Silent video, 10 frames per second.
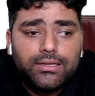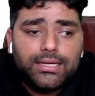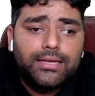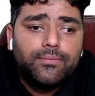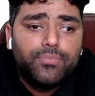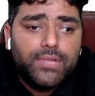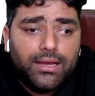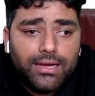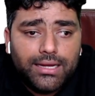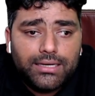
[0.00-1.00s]
Okay,
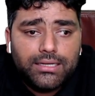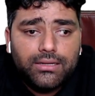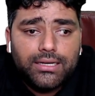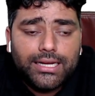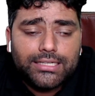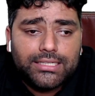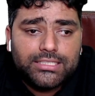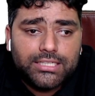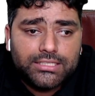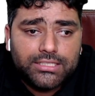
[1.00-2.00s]
and you'll get
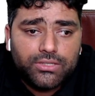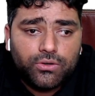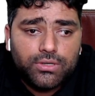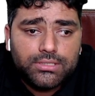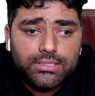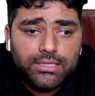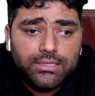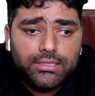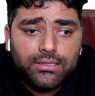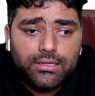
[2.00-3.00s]
the structured course
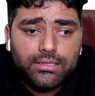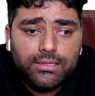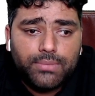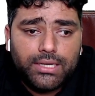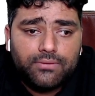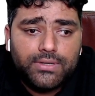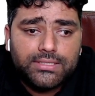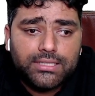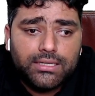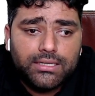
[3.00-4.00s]
there. The
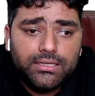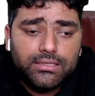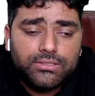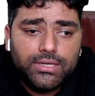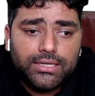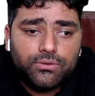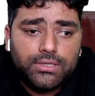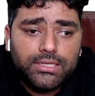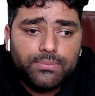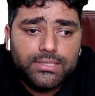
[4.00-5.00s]
benefits are here. So like
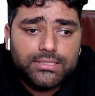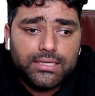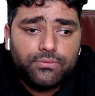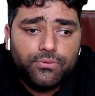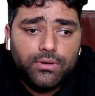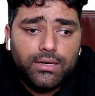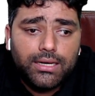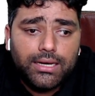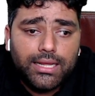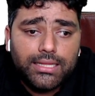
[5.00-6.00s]
20%
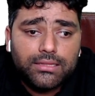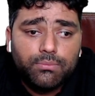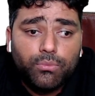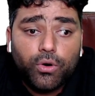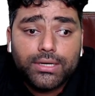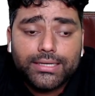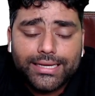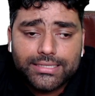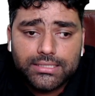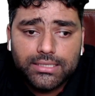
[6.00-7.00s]
full length mock
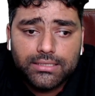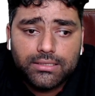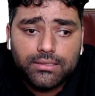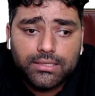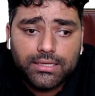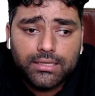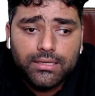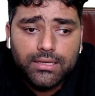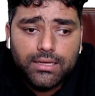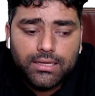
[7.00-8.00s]
test there.
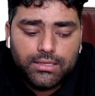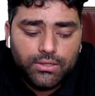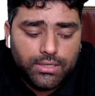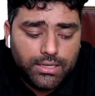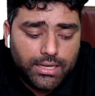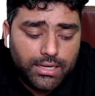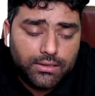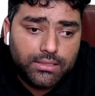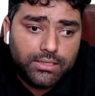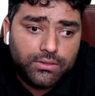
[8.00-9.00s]
Okay, you'll
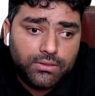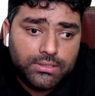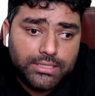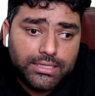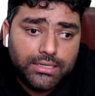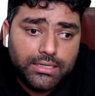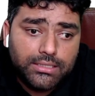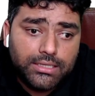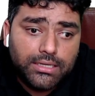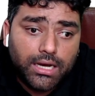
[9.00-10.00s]
have the
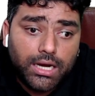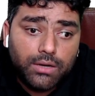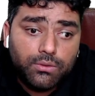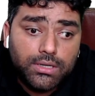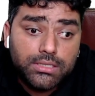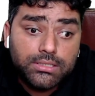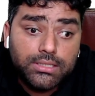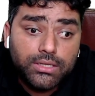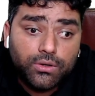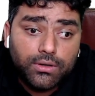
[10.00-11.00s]
300
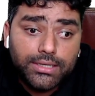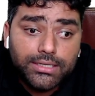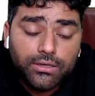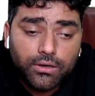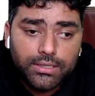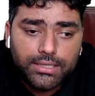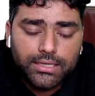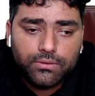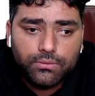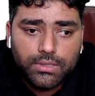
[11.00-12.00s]
hours recorded
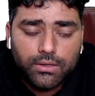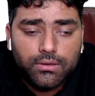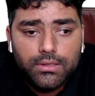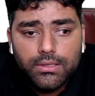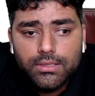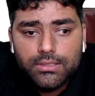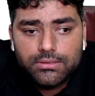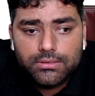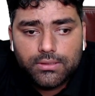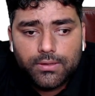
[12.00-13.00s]
content. Wow.
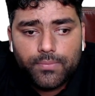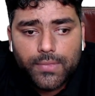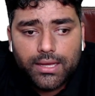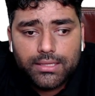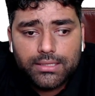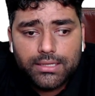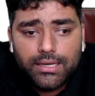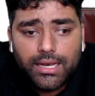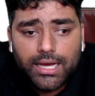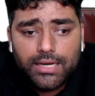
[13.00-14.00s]
So and
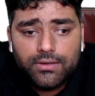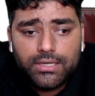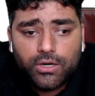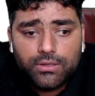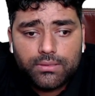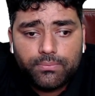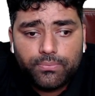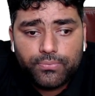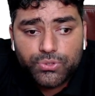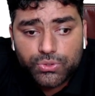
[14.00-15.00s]
then live doubt
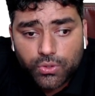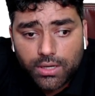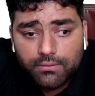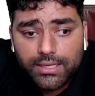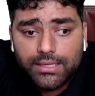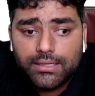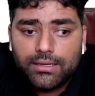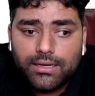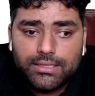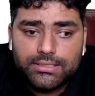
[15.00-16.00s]
solving
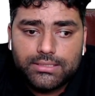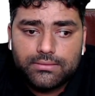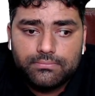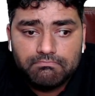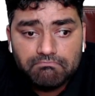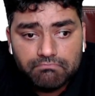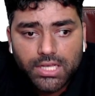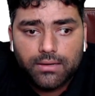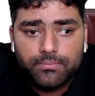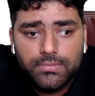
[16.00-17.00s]
classes.
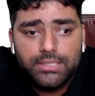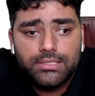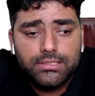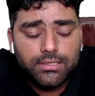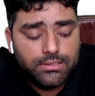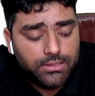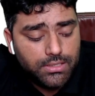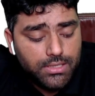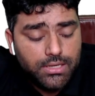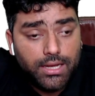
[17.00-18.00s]
Yeah, this is
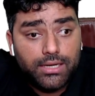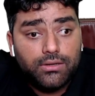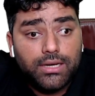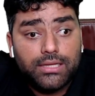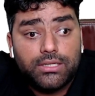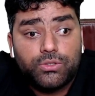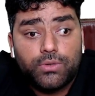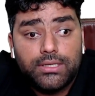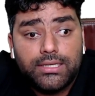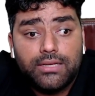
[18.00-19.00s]
also. And you'll have the
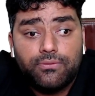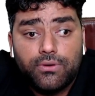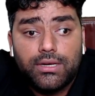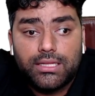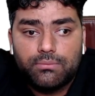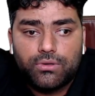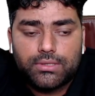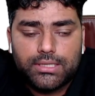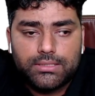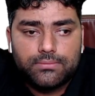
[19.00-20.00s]
20 full length
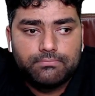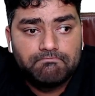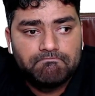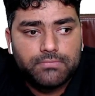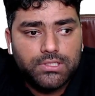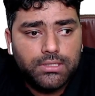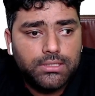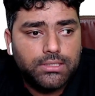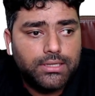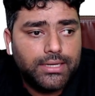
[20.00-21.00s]
mock test.
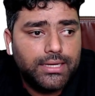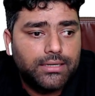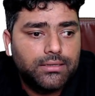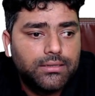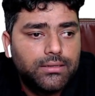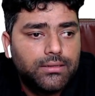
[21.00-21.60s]
Good, great.